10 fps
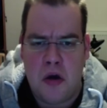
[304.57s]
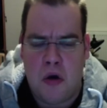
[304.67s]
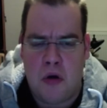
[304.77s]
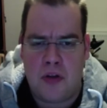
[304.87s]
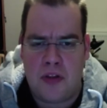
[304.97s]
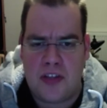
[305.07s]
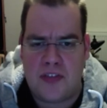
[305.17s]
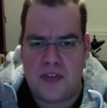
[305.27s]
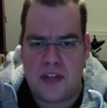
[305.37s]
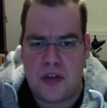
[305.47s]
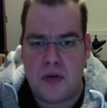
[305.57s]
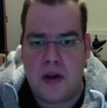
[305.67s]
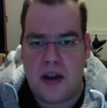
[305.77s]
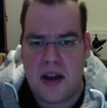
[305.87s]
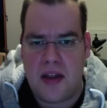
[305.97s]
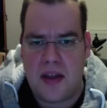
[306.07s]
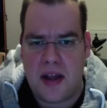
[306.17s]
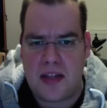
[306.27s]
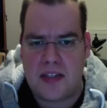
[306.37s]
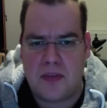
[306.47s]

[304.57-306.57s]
on this video and anything else